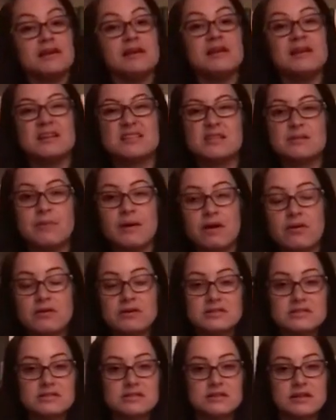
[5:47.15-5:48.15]
It's about
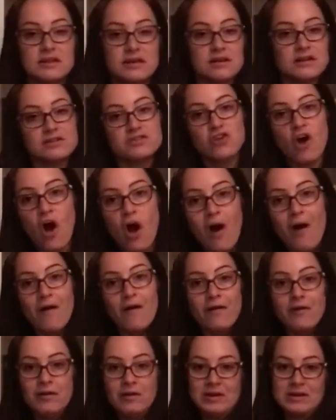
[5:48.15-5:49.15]
as
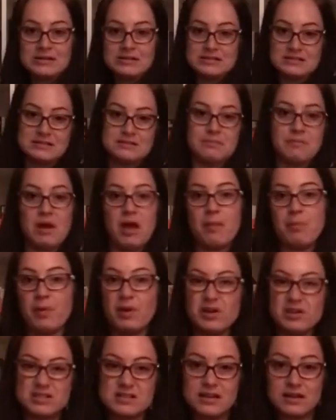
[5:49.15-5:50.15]
tall as a
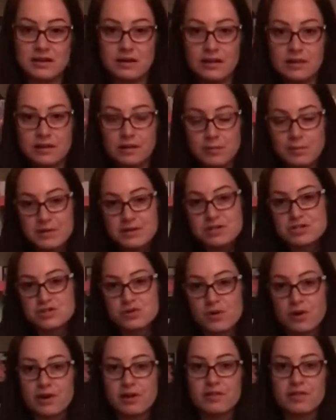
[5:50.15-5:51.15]
person, or a little bit
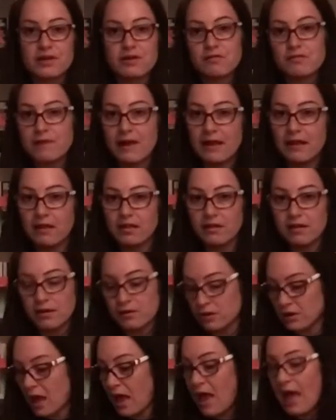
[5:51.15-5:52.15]
shorter than a
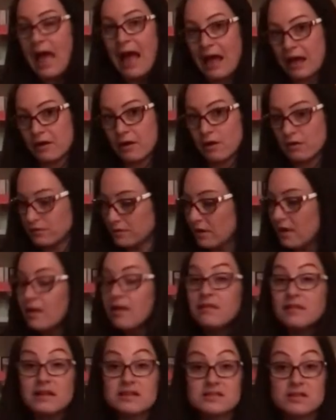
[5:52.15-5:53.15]
regular adult.
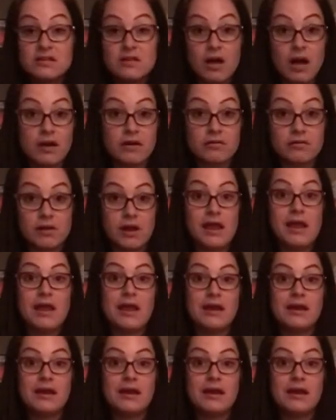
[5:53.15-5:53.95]
That's a lot of rain.